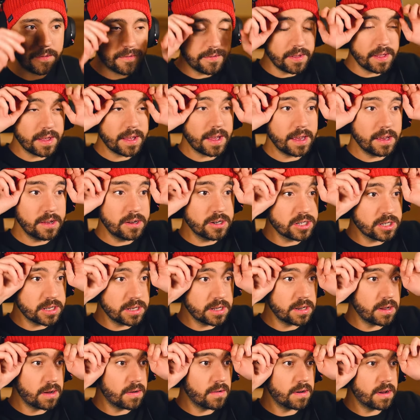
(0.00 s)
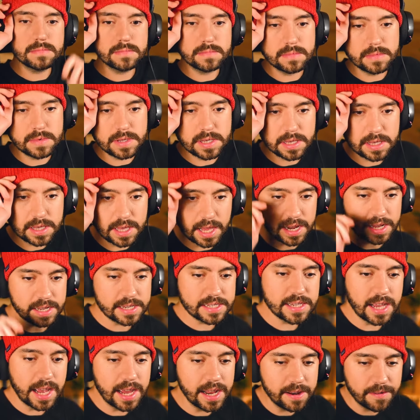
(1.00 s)
like I usually don't get
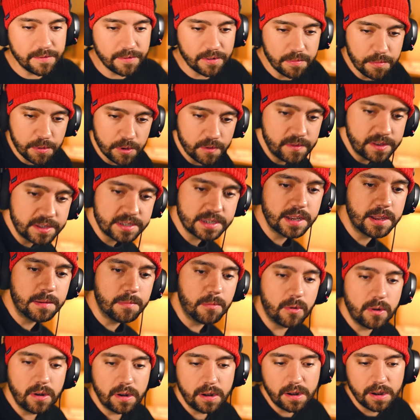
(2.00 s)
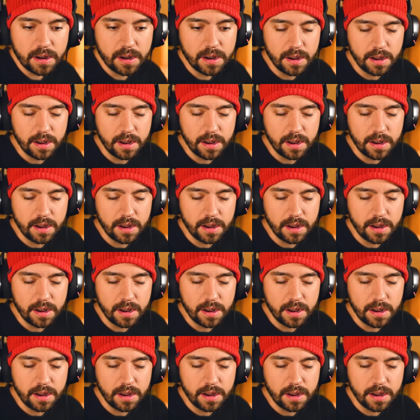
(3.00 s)
excited for movies anymore.